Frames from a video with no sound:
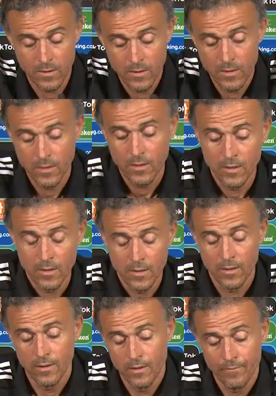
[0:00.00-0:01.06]

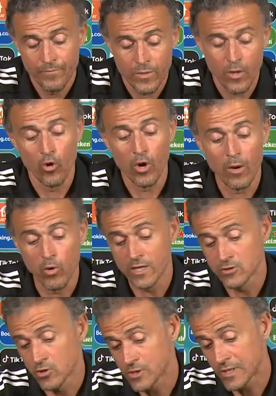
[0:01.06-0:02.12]
fitness? Apart from
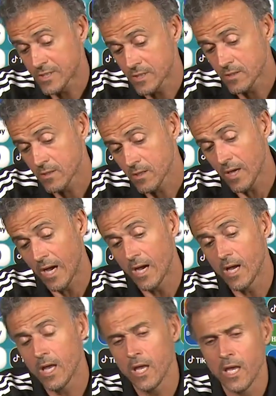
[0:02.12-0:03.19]
Sarabia, is everyone
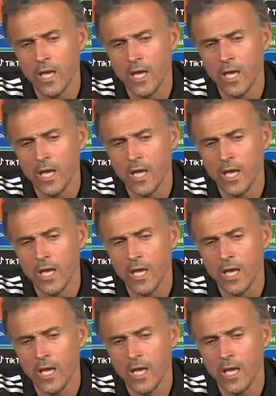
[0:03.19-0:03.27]
available?